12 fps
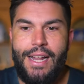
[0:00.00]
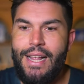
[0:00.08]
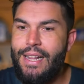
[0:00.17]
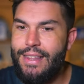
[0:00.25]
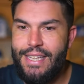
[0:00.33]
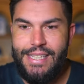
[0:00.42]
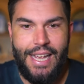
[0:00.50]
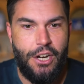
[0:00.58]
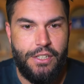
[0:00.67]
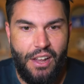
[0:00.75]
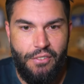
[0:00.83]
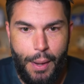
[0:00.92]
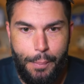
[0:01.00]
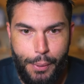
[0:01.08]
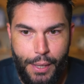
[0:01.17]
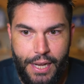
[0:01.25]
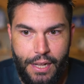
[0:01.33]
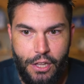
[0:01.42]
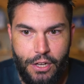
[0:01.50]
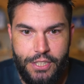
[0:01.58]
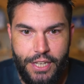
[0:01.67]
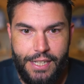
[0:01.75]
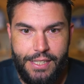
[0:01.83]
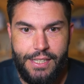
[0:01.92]
Yep. These hitters have had plenty of looks
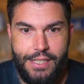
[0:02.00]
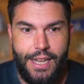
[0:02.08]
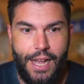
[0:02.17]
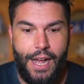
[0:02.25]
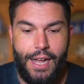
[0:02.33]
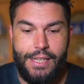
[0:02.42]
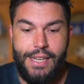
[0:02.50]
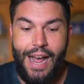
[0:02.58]
against these guys.